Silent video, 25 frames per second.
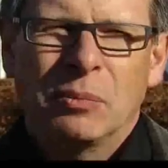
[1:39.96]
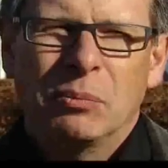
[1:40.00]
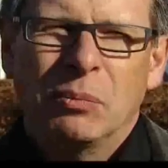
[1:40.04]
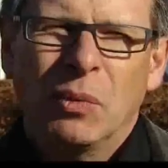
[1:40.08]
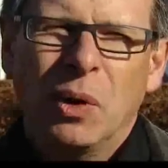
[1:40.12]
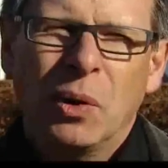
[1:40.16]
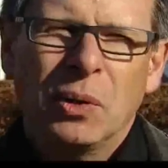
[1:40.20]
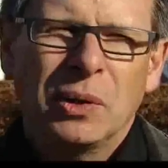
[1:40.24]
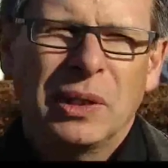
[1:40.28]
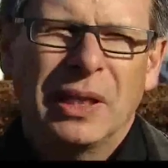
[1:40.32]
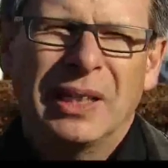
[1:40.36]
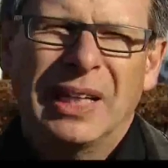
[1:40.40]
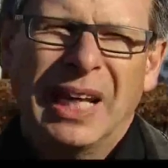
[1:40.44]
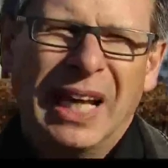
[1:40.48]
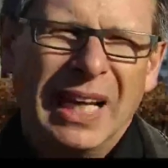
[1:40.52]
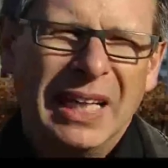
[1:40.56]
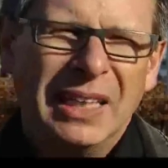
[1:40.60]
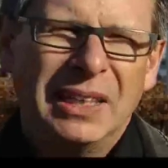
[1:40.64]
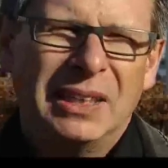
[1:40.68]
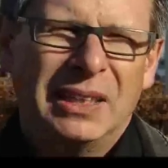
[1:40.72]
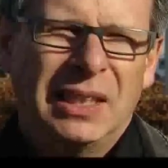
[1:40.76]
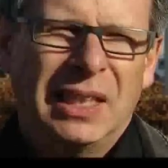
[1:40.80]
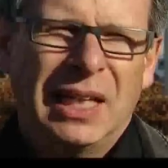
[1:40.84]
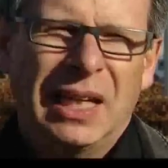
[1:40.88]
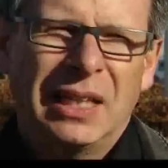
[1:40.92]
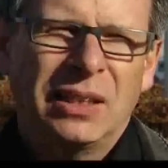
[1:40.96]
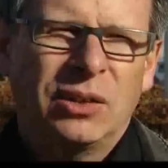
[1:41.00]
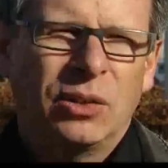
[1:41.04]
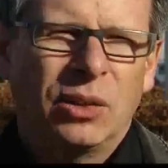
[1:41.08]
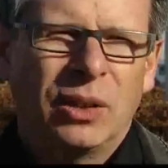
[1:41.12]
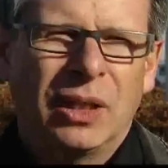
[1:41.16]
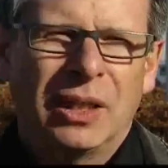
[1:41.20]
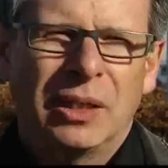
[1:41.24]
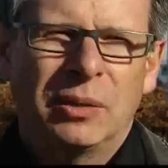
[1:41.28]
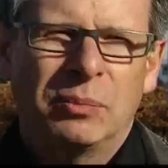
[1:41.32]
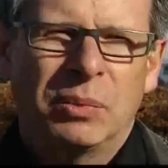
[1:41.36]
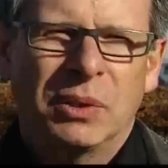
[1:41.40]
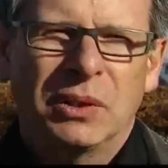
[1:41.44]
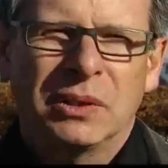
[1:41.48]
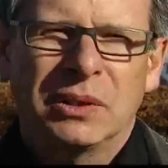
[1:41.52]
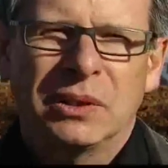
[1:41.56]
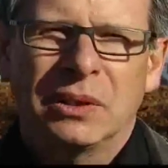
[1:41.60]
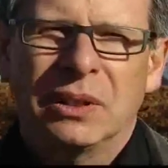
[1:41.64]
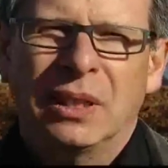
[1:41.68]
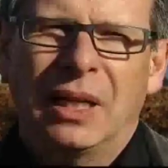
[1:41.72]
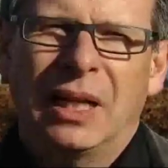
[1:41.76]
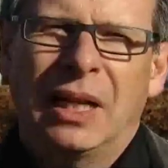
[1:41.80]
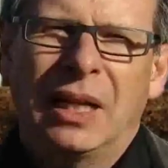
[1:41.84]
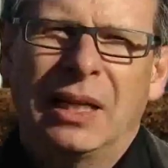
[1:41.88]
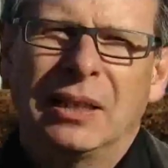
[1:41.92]
more than 80 eco
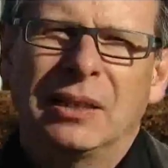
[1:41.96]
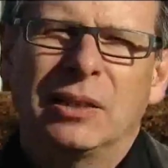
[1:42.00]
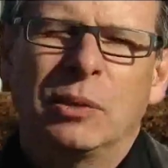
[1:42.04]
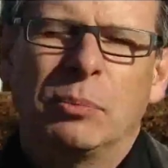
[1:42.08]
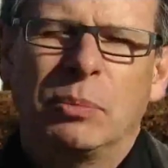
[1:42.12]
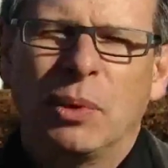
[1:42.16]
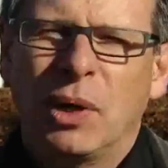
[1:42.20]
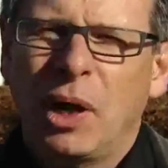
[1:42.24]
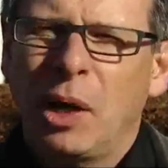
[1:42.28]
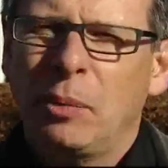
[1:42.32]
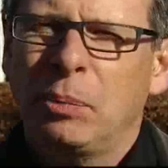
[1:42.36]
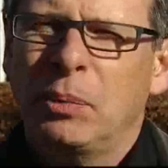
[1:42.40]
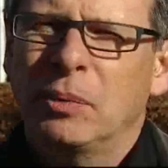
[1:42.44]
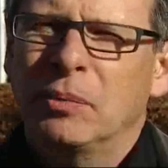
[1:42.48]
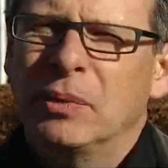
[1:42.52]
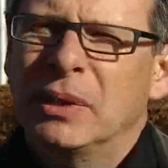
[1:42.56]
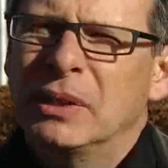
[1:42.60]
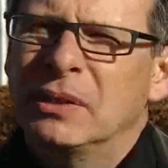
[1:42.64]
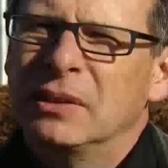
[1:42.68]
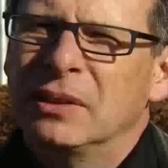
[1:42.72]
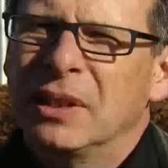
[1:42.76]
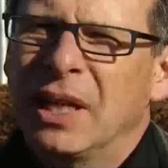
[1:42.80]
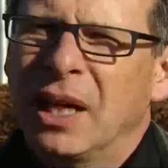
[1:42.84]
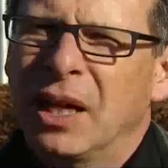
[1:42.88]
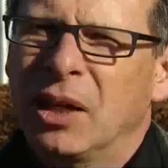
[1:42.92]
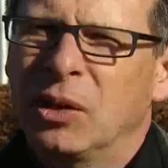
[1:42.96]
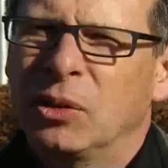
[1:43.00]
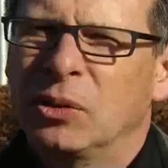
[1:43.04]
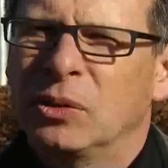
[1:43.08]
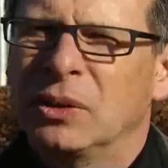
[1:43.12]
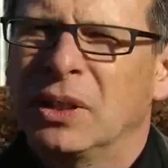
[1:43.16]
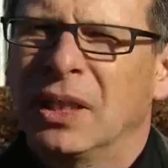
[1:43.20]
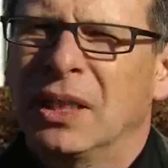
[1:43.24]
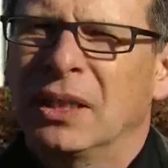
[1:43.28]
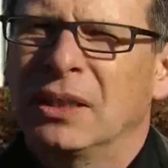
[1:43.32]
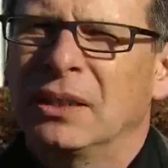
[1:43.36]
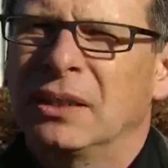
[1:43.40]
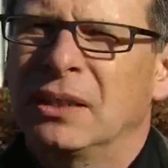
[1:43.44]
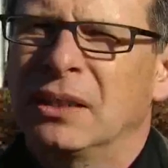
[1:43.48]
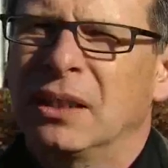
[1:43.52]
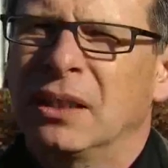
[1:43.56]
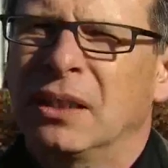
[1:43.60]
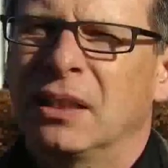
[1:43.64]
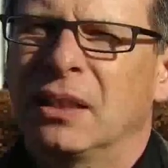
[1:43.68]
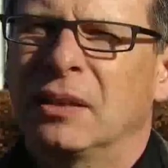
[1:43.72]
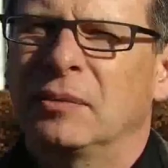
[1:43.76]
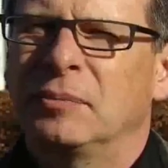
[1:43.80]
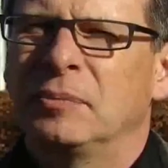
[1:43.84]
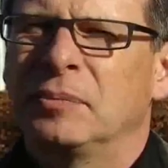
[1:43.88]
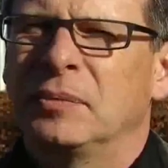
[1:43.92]
labels. And the problem is now that
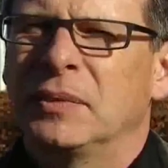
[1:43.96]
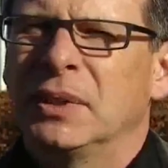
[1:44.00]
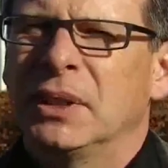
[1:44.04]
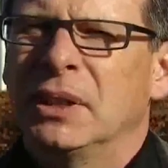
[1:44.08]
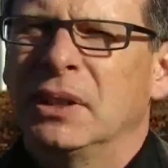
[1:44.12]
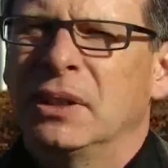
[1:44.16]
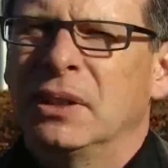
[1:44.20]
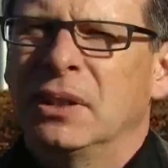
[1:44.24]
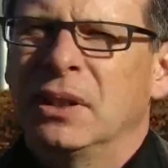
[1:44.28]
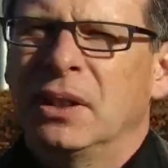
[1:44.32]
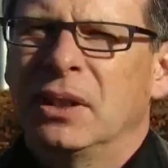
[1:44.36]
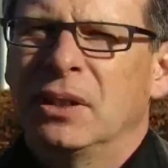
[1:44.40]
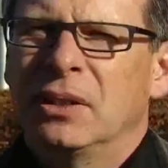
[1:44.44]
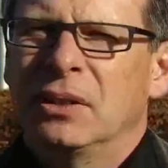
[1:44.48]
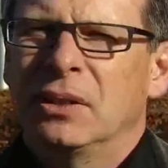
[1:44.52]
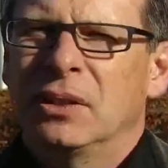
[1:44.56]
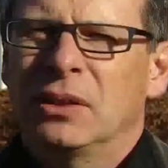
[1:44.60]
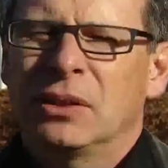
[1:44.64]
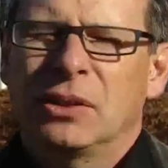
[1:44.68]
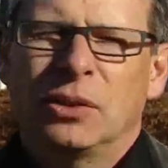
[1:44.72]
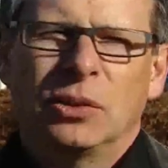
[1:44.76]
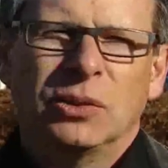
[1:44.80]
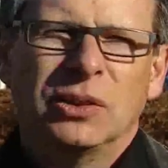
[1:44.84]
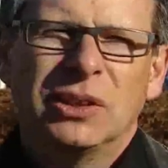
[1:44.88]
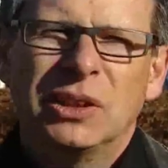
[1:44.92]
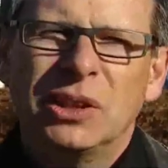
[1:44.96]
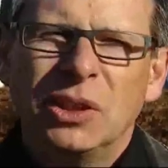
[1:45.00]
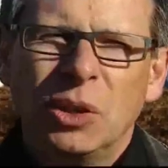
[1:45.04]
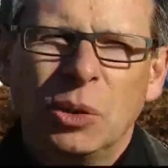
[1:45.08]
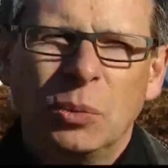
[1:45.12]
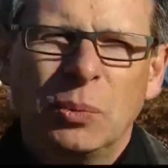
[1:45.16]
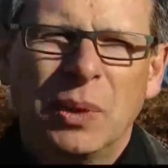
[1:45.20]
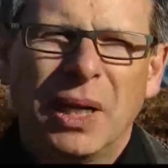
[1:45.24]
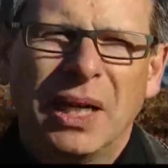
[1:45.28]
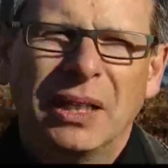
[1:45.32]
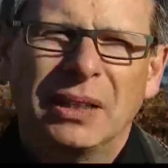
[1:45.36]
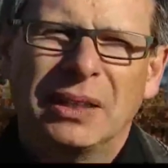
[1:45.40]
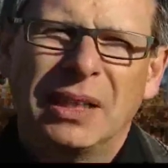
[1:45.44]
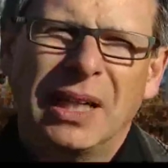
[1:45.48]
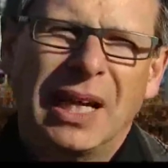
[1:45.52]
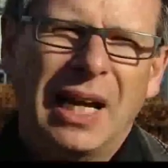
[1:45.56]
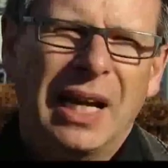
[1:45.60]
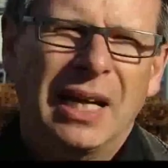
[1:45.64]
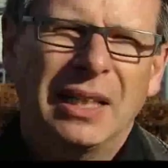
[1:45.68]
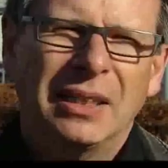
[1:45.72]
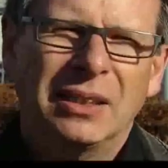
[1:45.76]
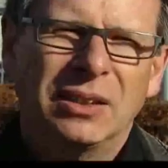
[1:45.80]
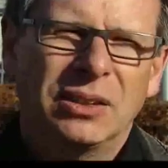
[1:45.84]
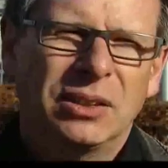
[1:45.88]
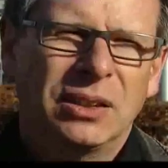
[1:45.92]
uh, the consumer at the
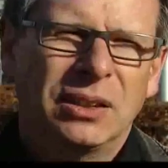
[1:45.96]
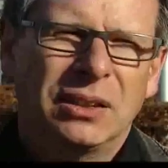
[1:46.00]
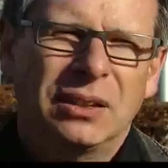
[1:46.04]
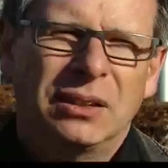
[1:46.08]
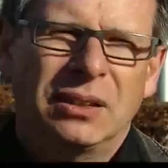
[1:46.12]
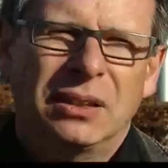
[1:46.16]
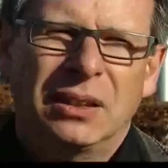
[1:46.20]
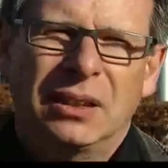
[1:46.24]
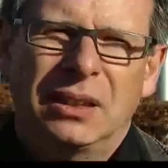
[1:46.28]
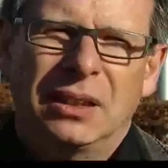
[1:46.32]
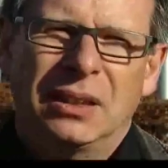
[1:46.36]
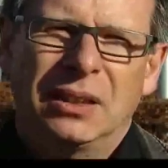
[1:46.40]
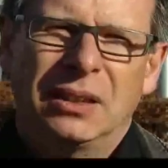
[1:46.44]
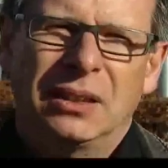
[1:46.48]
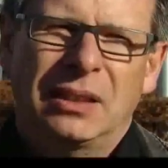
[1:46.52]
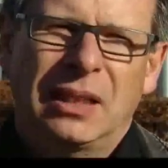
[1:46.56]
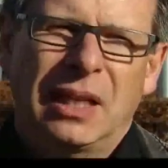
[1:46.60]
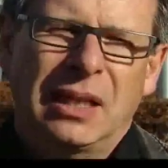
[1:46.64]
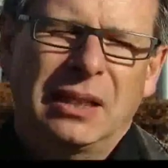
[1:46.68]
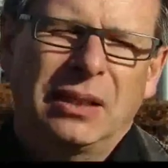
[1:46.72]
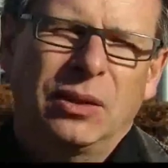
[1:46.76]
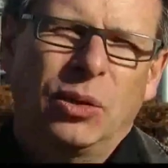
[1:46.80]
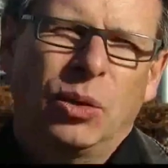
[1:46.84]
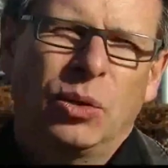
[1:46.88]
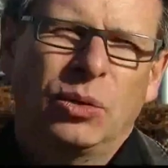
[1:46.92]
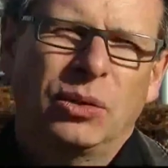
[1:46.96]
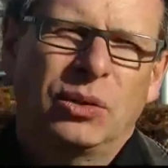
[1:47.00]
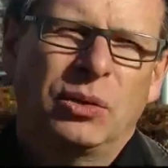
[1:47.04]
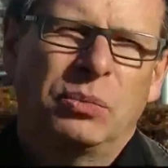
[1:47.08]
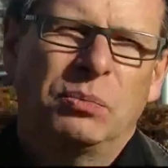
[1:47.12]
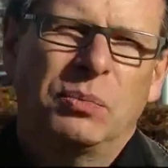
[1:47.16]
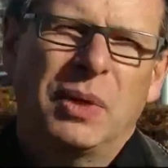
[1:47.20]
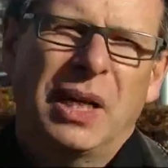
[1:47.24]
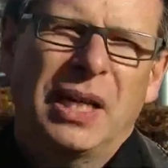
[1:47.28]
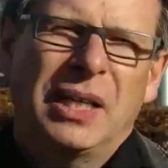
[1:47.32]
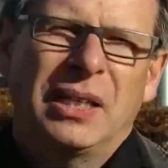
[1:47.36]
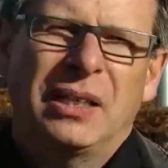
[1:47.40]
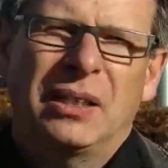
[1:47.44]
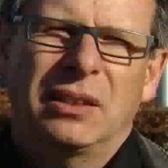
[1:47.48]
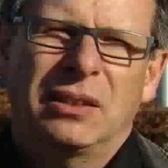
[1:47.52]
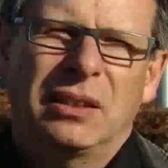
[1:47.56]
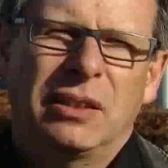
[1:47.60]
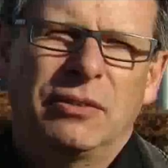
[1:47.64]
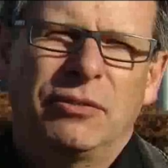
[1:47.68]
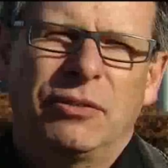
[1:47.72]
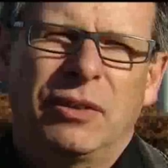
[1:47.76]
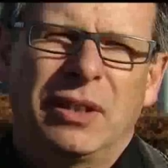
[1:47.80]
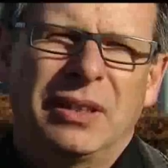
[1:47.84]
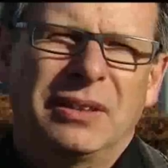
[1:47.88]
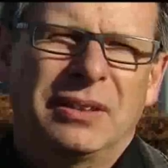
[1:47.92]
end, he cannot make a
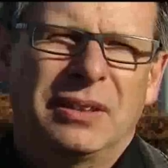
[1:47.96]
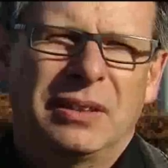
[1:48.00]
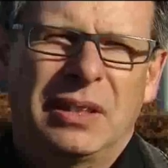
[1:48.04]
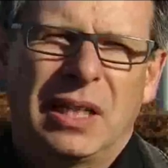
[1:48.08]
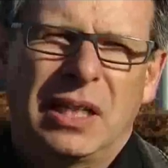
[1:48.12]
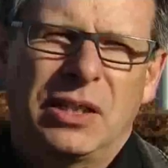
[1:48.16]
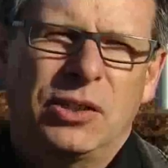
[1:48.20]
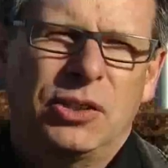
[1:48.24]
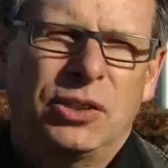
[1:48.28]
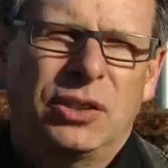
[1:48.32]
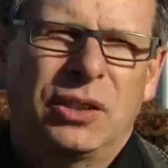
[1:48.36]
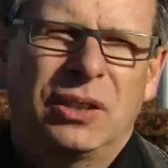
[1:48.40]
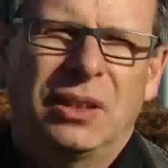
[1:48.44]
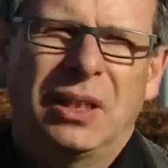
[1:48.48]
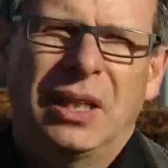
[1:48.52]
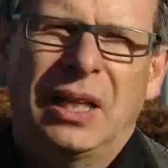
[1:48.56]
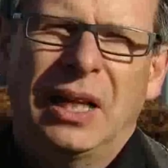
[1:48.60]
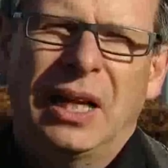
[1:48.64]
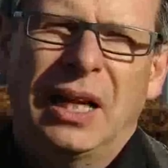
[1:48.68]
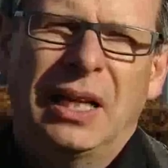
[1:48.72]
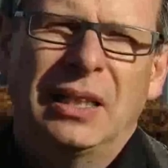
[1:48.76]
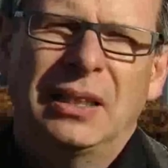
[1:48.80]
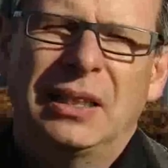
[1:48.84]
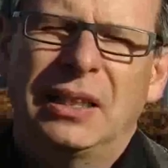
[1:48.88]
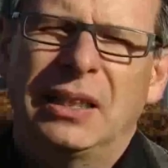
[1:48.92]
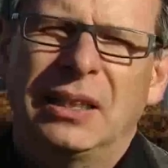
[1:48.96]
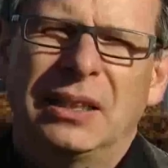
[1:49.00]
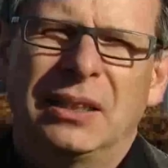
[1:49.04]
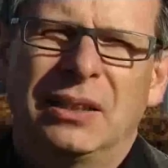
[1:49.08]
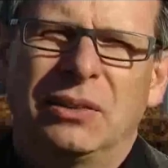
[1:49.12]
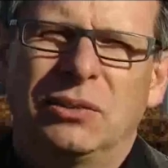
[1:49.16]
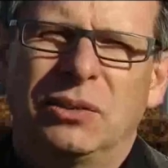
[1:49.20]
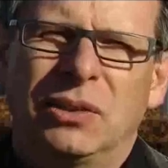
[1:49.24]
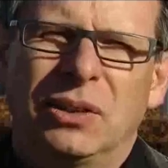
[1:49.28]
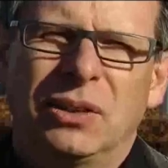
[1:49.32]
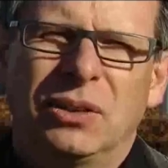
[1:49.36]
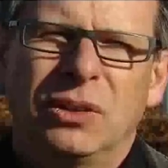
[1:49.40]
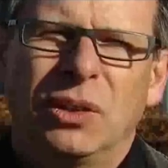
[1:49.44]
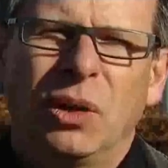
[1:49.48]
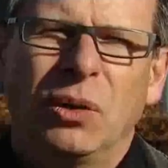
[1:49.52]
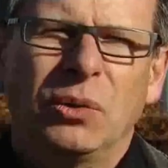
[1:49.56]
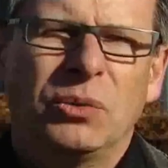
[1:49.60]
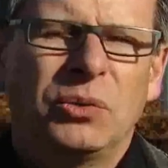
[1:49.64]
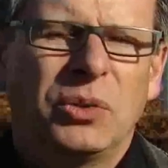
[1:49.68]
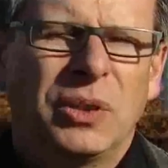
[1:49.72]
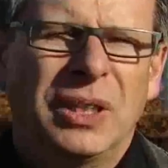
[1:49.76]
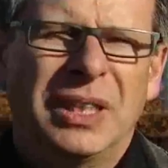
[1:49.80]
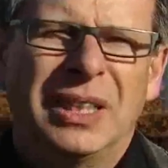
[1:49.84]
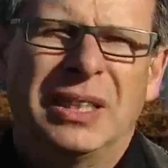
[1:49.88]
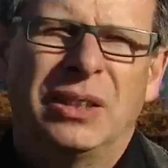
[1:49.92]
differentiation and he
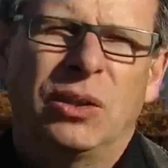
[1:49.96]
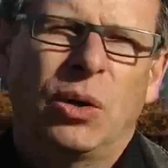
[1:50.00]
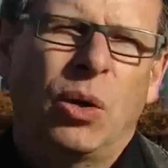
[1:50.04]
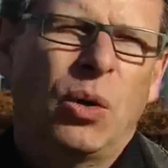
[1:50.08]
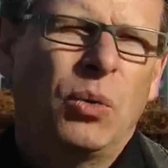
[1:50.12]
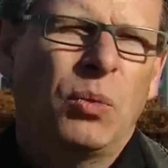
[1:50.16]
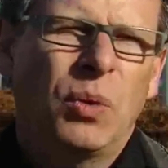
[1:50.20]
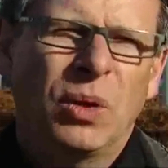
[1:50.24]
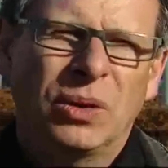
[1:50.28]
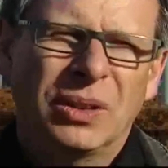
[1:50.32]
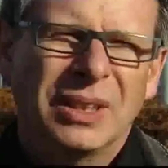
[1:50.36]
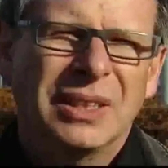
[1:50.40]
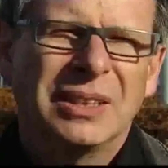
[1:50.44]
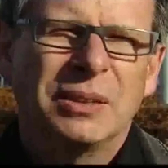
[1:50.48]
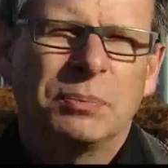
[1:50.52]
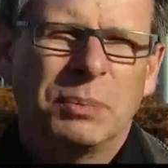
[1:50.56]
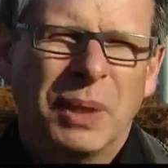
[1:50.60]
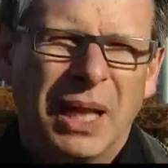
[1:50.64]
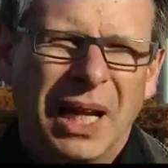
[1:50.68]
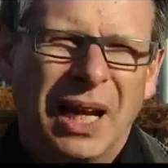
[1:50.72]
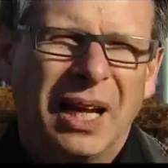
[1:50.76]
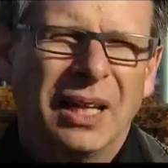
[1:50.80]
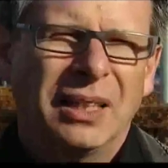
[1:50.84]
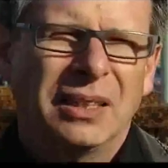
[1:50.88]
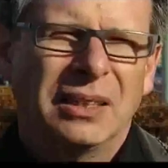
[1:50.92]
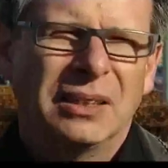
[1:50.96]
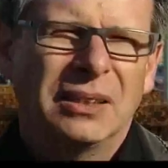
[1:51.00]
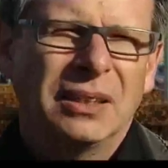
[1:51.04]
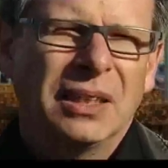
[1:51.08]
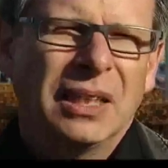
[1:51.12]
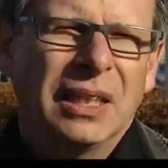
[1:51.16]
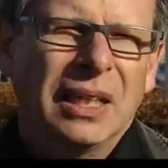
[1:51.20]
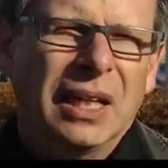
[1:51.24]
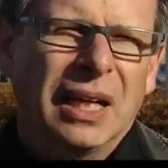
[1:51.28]
don't really know what is behind.